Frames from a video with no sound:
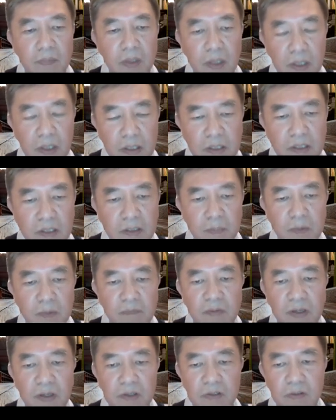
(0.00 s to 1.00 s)
is the
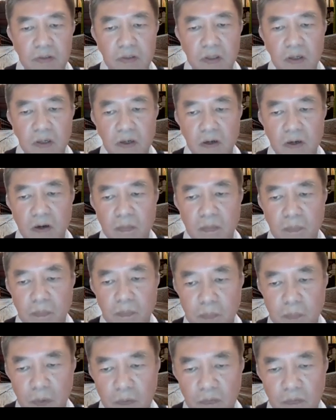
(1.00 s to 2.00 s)
perfection of
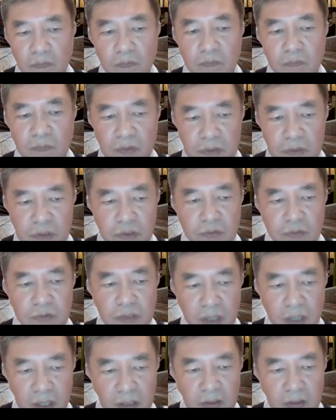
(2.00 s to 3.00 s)
both
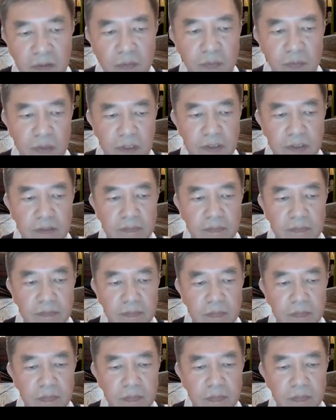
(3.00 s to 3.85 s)
virtues and wisdom.